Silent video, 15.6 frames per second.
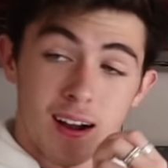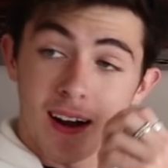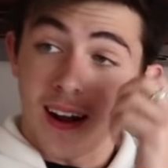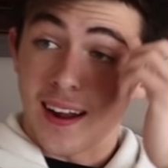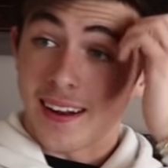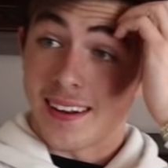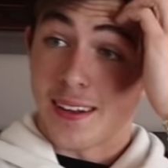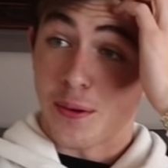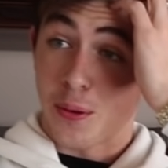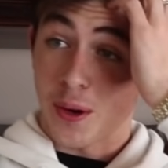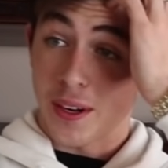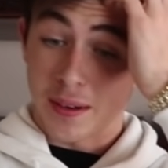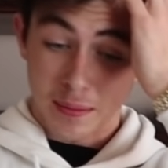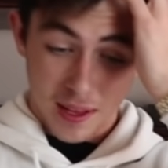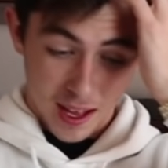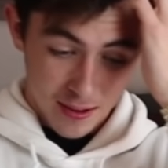all right, we're
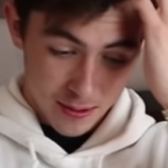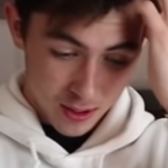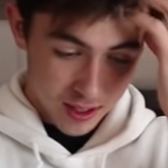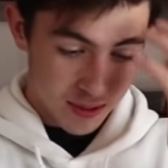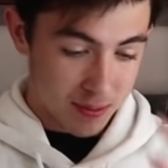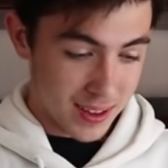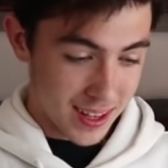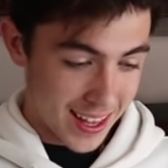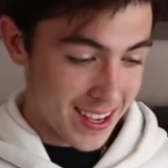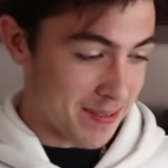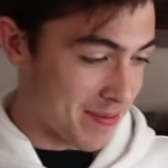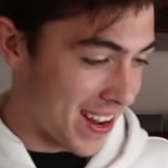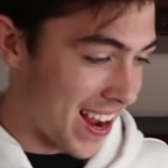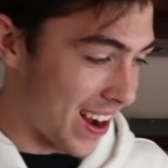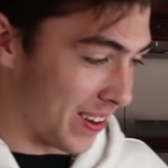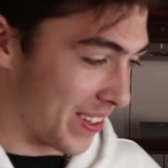gonna blindfold him, lay him
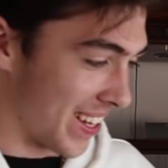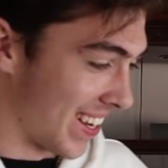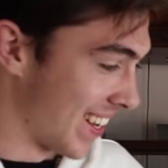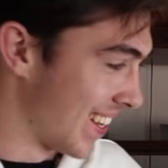down.